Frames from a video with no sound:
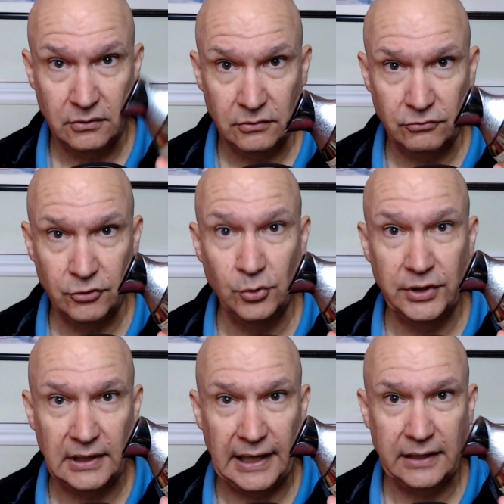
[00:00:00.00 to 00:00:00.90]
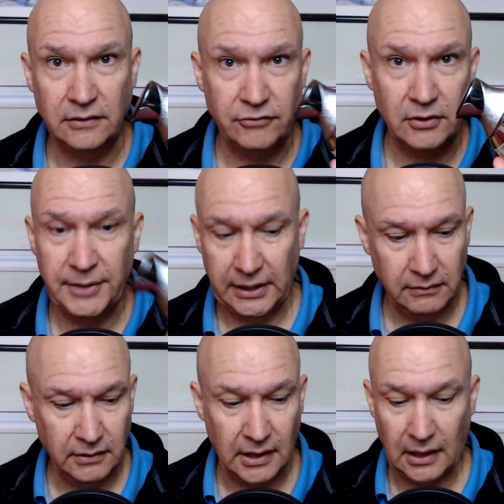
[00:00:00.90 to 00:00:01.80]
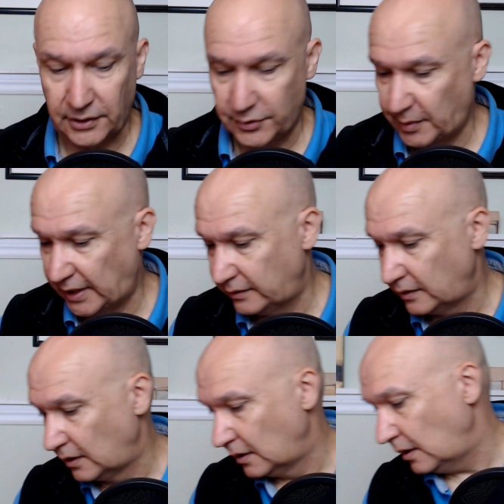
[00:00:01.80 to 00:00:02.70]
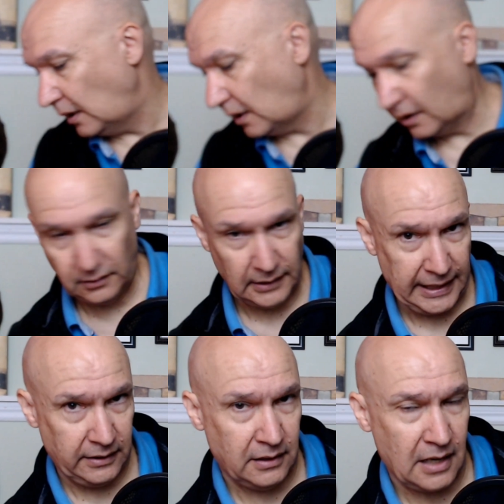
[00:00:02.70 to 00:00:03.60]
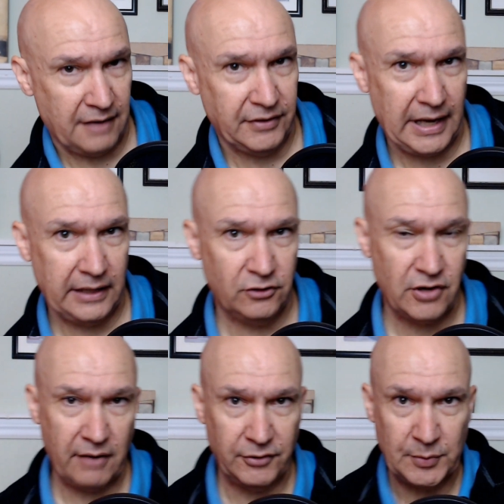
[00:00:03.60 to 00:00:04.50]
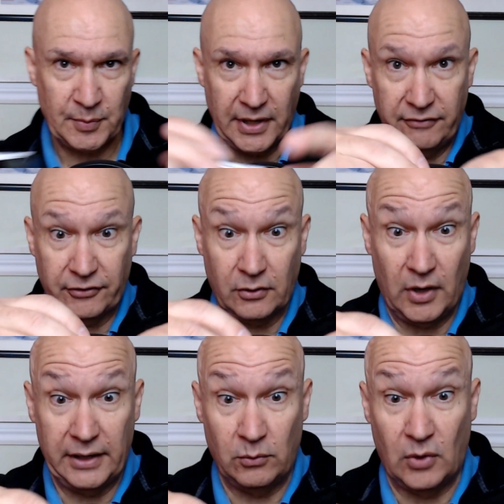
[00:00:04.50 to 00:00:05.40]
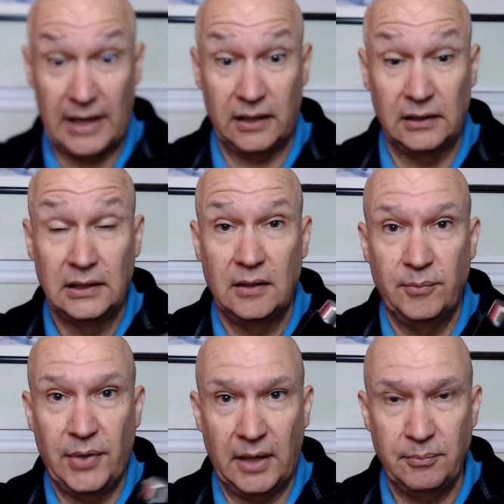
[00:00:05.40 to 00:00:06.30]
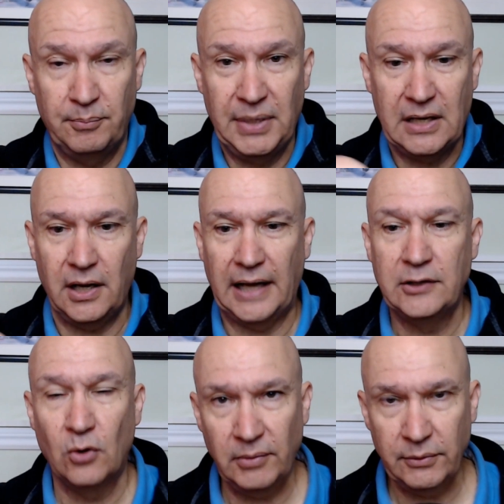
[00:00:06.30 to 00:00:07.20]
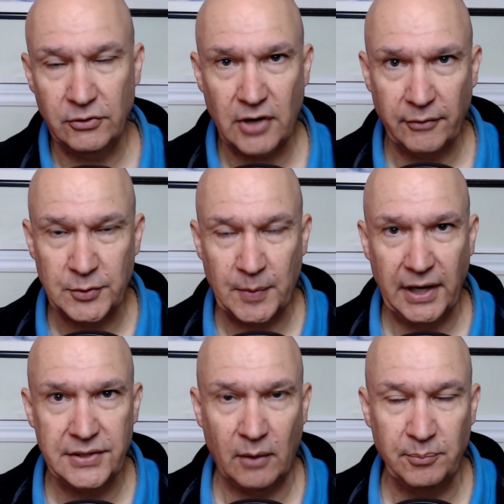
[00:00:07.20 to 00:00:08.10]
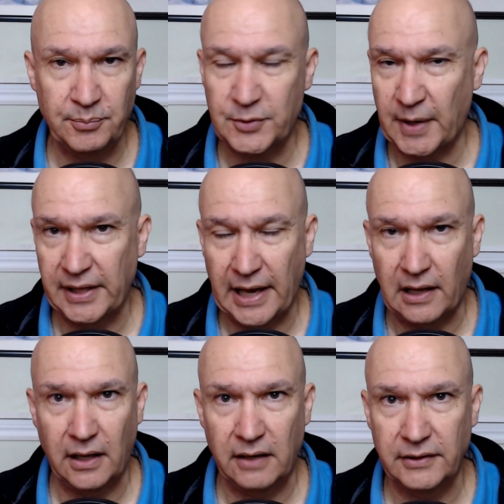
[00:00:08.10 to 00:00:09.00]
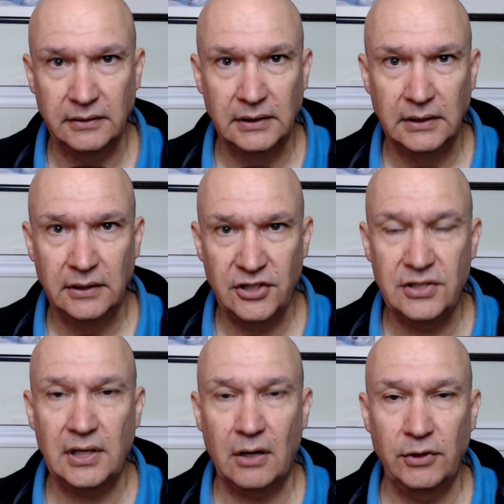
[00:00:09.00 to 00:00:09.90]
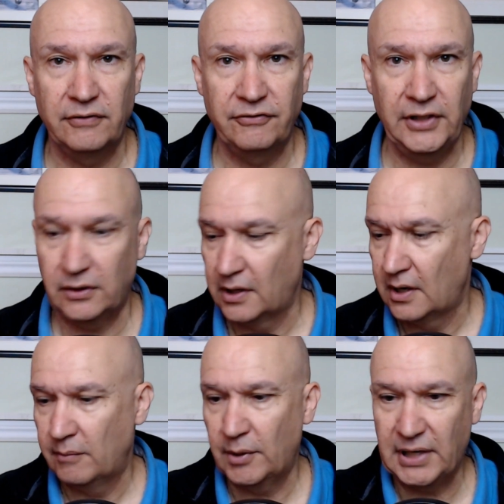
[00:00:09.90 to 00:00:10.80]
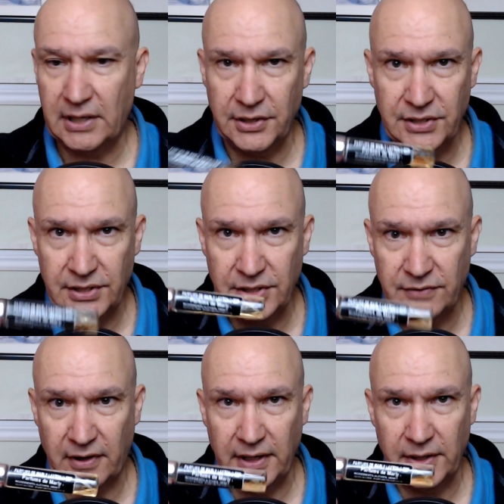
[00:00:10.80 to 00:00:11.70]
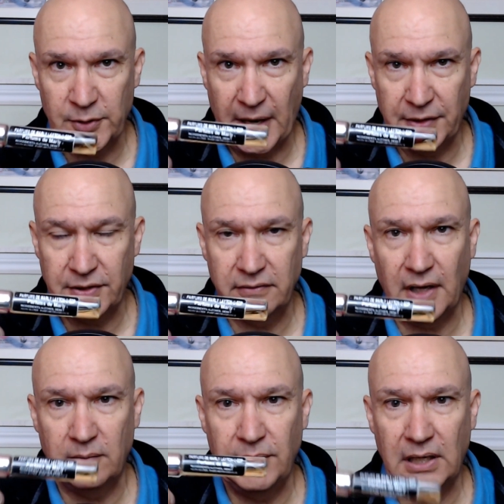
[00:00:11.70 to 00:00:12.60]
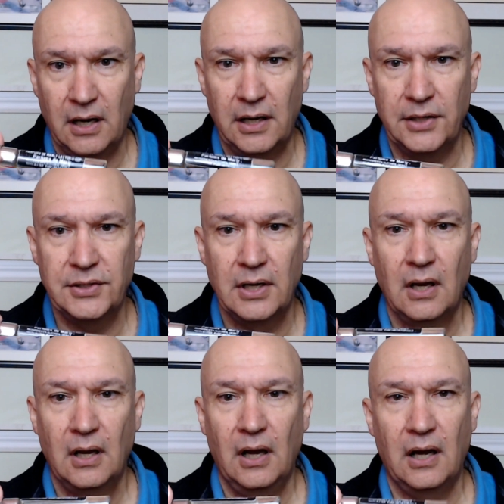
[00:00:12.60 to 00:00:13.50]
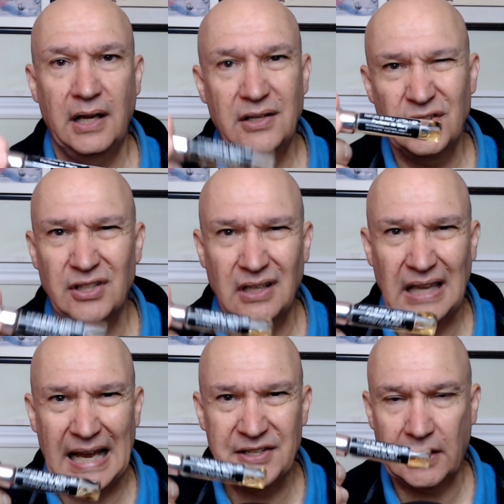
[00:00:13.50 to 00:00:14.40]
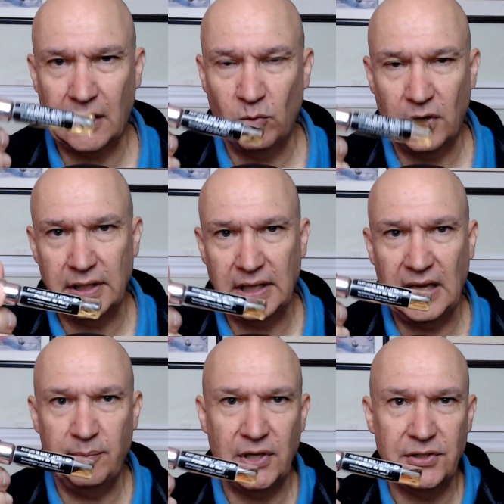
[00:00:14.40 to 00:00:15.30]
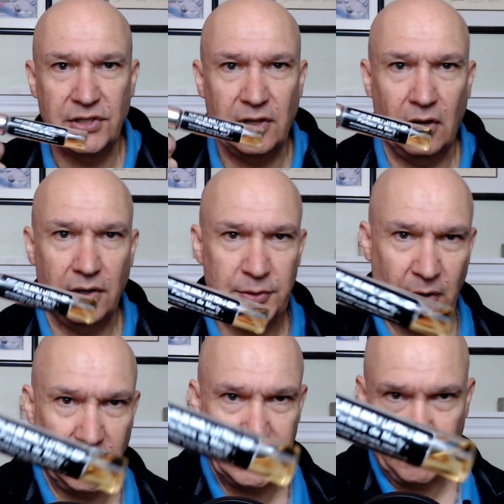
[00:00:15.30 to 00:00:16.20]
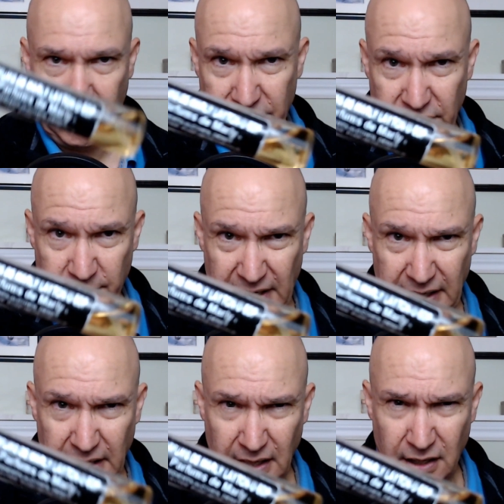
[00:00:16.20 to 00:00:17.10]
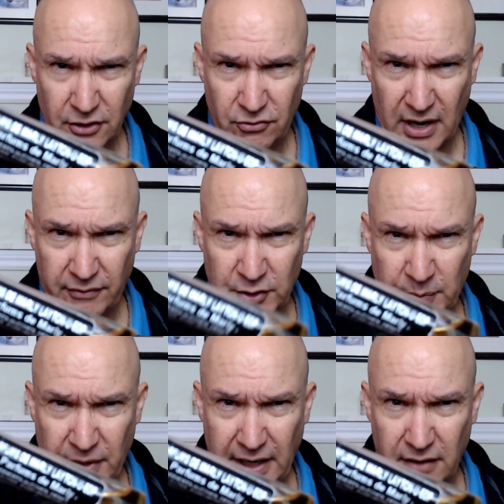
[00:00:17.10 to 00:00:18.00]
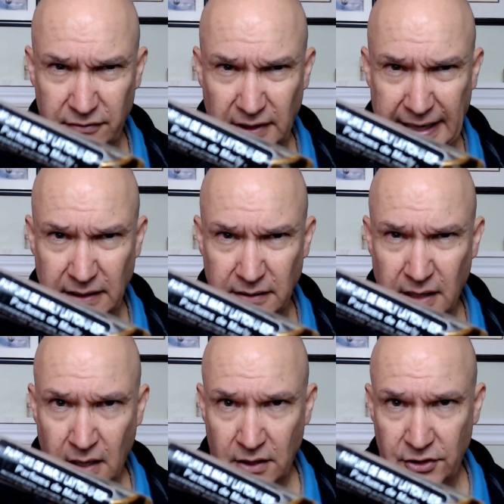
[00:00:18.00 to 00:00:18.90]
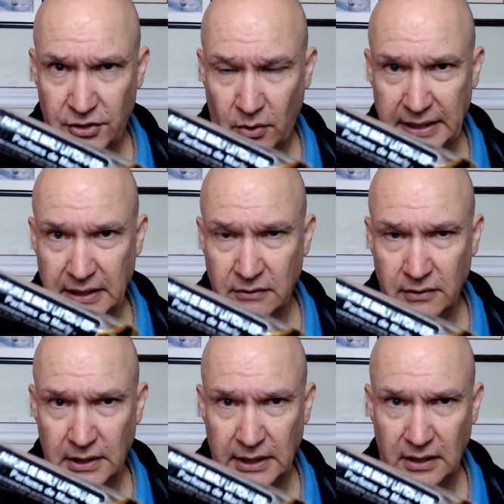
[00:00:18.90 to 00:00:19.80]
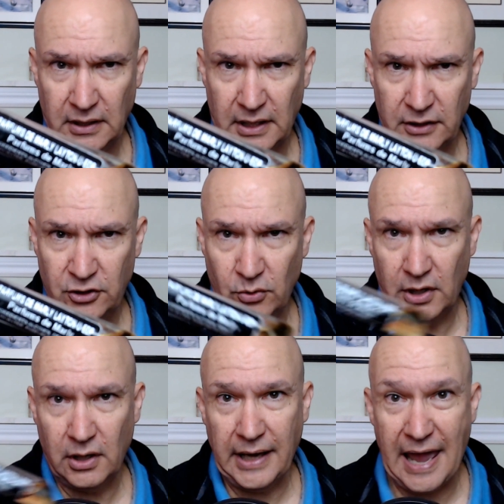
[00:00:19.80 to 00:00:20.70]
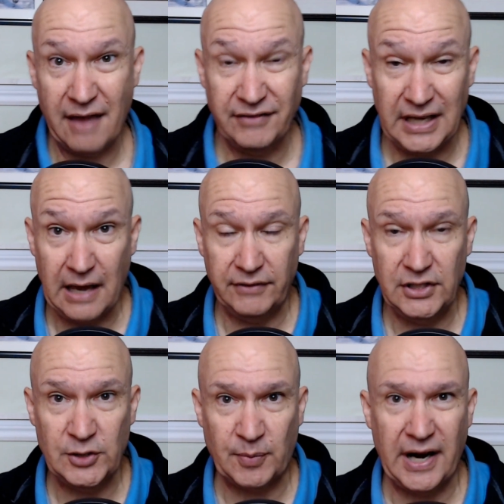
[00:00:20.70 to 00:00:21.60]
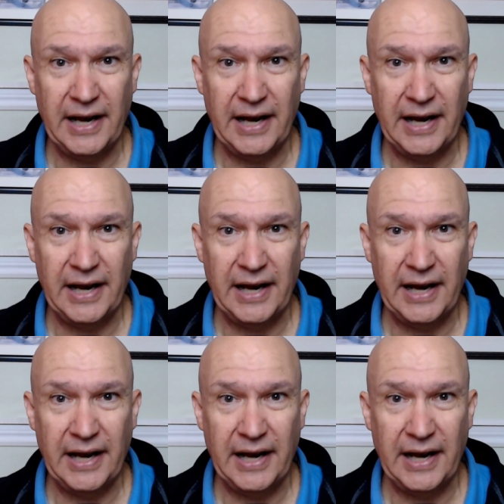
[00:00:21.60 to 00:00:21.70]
ruined Layton for me, and I'll explain. Layton, I've had a travel spray for quite a while, but because I normally with travel sprays, I'll spray the hell out of it just to get a real feel. But because this is very expensive and because it's such a classic, I wanted to keep this as long as possible. This is my travel spray of Layton. So I didn't really do a heavy spray